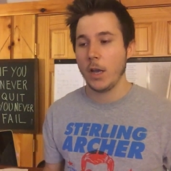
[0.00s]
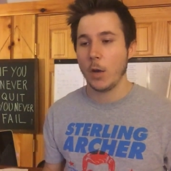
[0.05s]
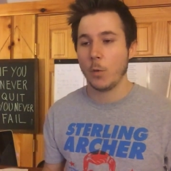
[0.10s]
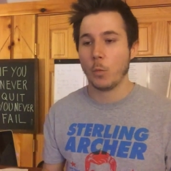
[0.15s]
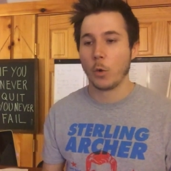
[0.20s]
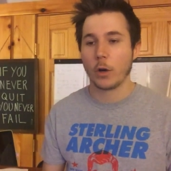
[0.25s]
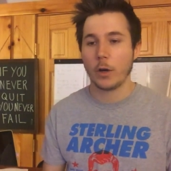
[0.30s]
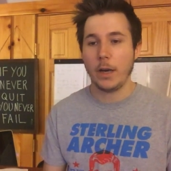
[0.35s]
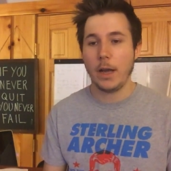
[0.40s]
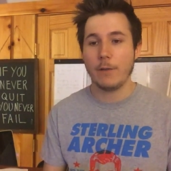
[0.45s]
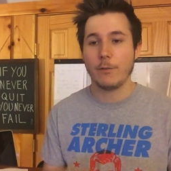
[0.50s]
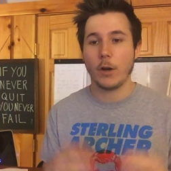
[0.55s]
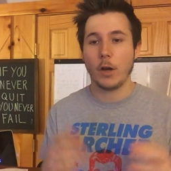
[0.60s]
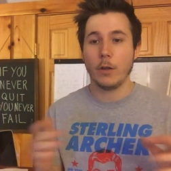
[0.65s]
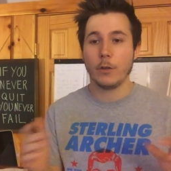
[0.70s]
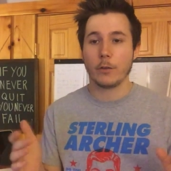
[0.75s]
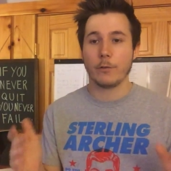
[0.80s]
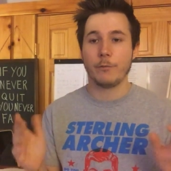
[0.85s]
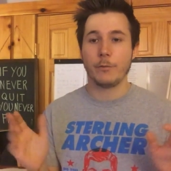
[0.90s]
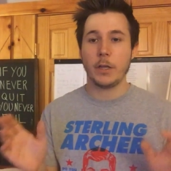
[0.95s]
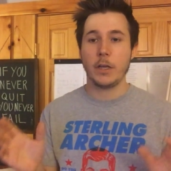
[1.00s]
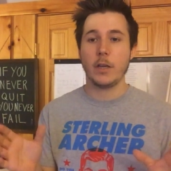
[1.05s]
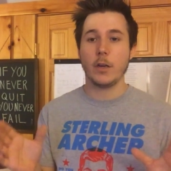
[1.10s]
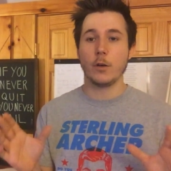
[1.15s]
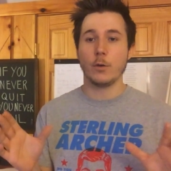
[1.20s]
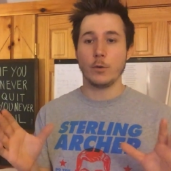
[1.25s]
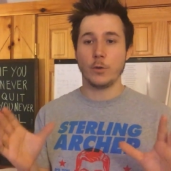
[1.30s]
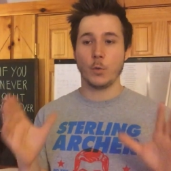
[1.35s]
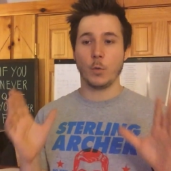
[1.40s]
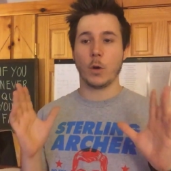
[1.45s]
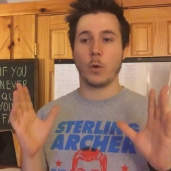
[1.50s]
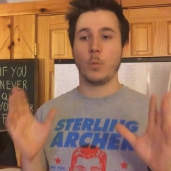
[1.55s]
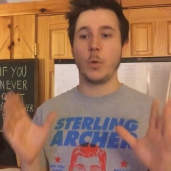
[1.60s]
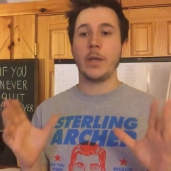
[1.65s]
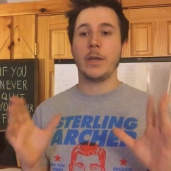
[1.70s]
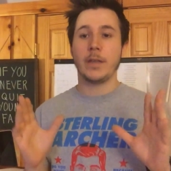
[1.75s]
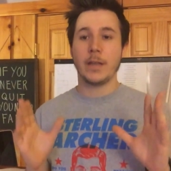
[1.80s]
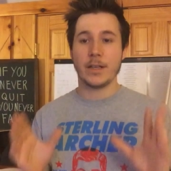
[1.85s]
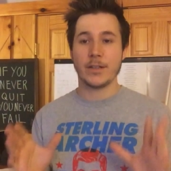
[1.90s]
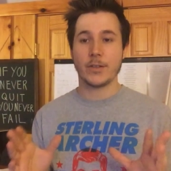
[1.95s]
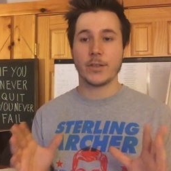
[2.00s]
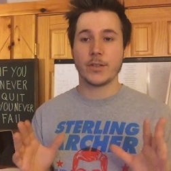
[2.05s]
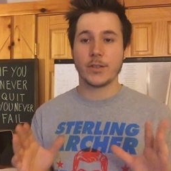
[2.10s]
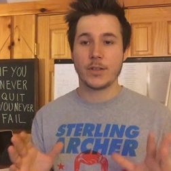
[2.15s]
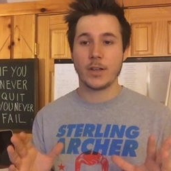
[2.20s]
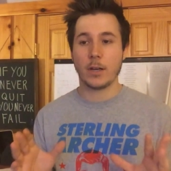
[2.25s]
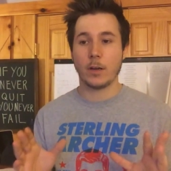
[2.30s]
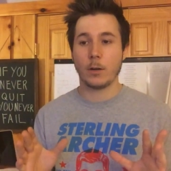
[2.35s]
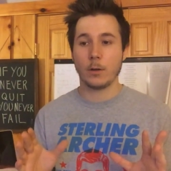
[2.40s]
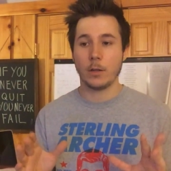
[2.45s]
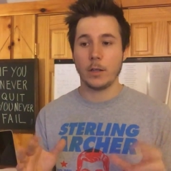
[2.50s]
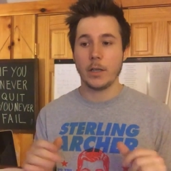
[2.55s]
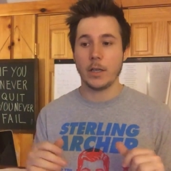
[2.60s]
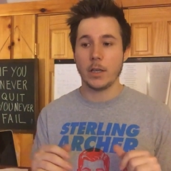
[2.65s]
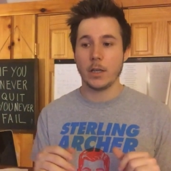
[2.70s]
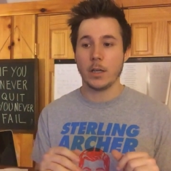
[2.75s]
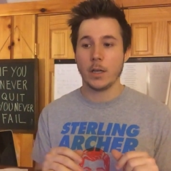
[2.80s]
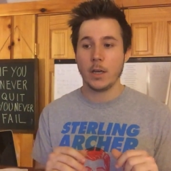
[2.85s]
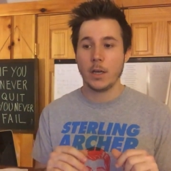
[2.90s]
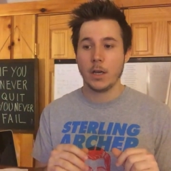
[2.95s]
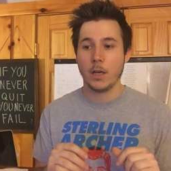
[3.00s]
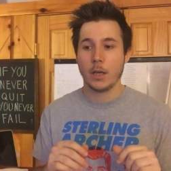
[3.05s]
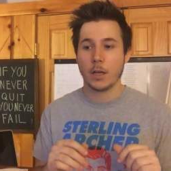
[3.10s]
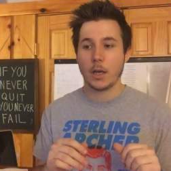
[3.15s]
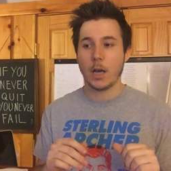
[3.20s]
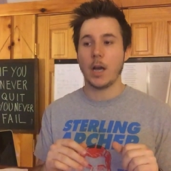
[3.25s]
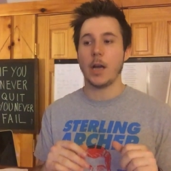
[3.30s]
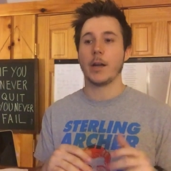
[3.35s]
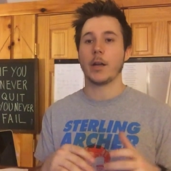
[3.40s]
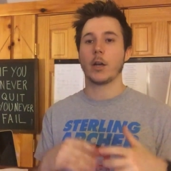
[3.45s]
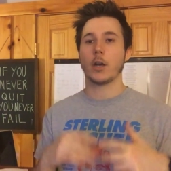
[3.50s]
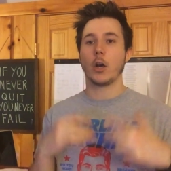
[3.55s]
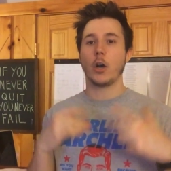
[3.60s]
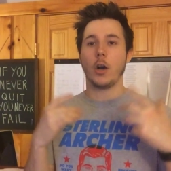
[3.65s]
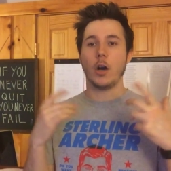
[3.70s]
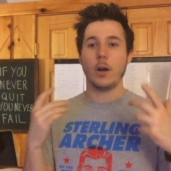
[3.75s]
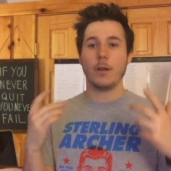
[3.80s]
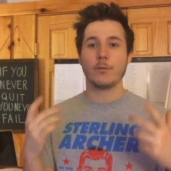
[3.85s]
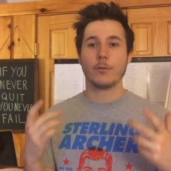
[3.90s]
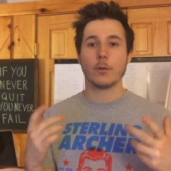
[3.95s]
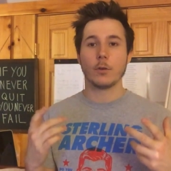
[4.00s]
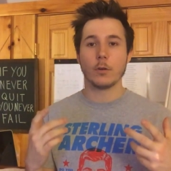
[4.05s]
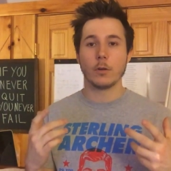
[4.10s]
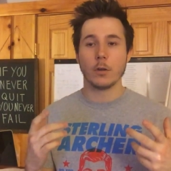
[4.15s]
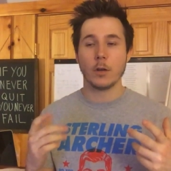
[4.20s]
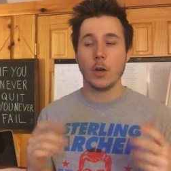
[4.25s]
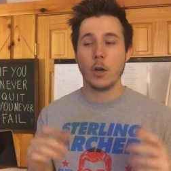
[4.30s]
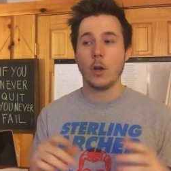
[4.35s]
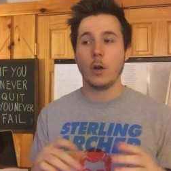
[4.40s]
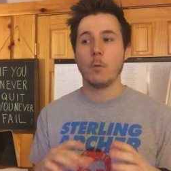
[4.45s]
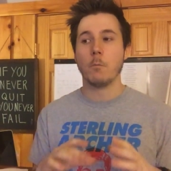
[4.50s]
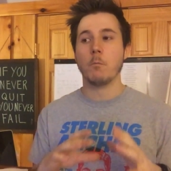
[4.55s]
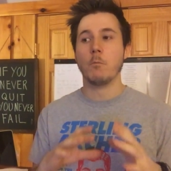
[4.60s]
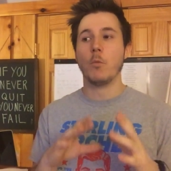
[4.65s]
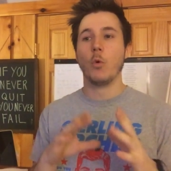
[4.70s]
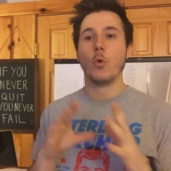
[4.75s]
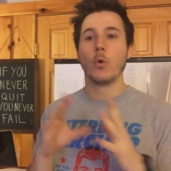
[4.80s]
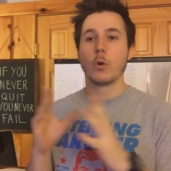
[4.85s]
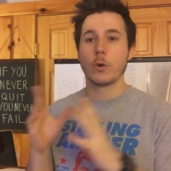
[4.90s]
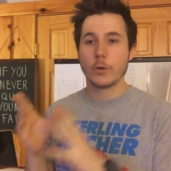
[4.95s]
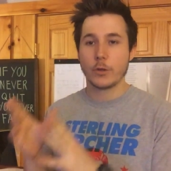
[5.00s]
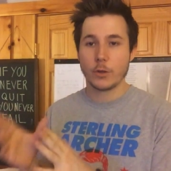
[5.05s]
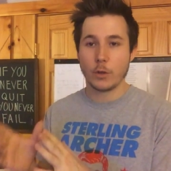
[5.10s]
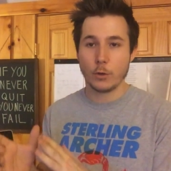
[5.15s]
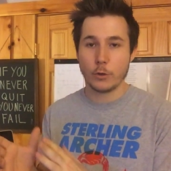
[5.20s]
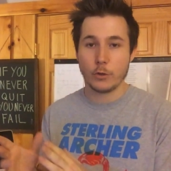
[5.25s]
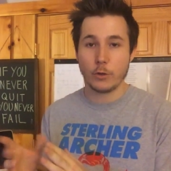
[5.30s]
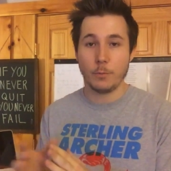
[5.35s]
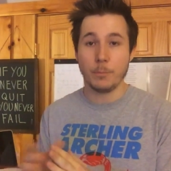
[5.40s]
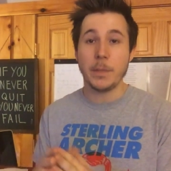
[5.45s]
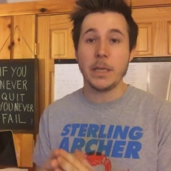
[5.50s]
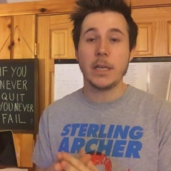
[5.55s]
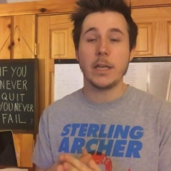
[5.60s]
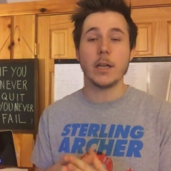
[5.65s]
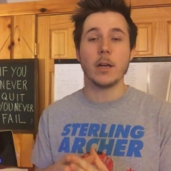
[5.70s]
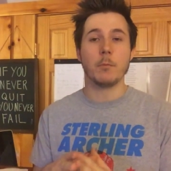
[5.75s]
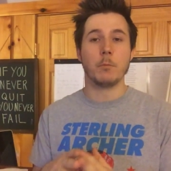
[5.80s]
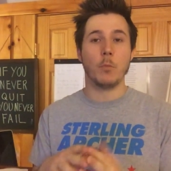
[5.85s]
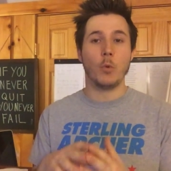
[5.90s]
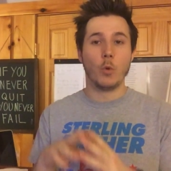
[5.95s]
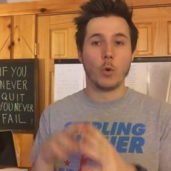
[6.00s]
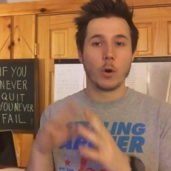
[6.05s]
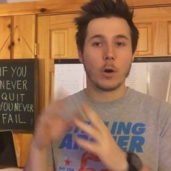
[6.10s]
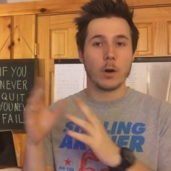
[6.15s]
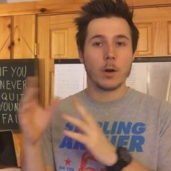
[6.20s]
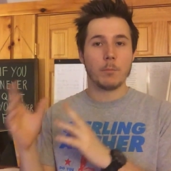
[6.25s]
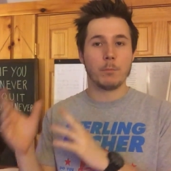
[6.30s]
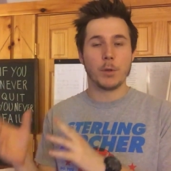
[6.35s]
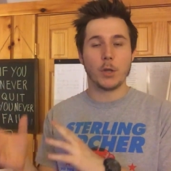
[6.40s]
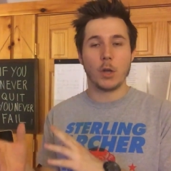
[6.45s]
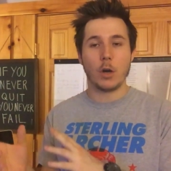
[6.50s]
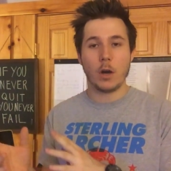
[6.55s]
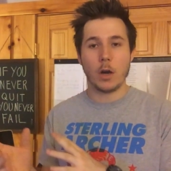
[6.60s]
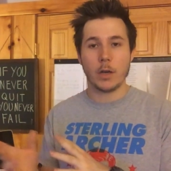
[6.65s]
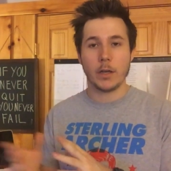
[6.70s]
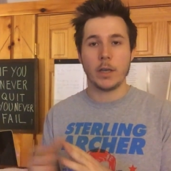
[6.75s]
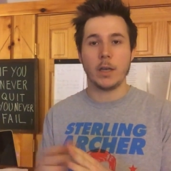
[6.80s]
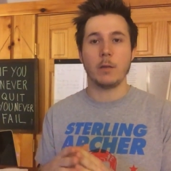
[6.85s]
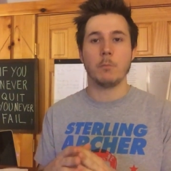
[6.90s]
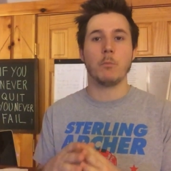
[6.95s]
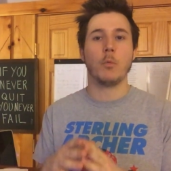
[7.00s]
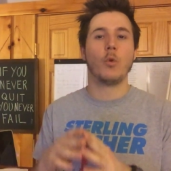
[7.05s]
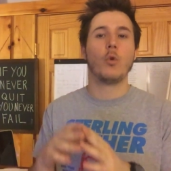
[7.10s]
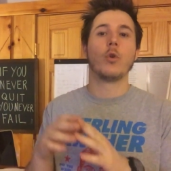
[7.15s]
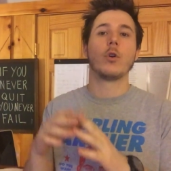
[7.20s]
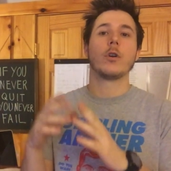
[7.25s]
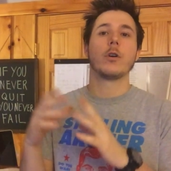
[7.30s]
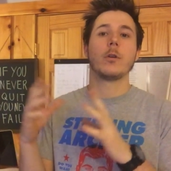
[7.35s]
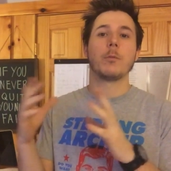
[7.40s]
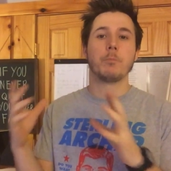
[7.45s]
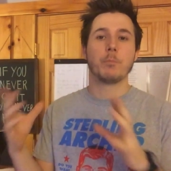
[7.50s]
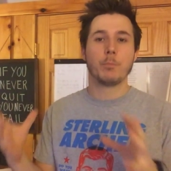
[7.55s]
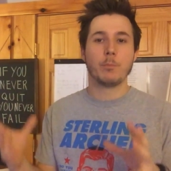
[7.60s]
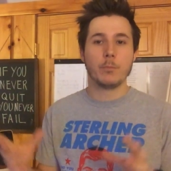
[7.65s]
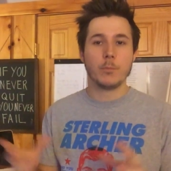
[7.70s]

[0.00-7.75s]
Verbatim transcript: And we're going to have other videos where we necessarily kind of cover more social media, more blogging, more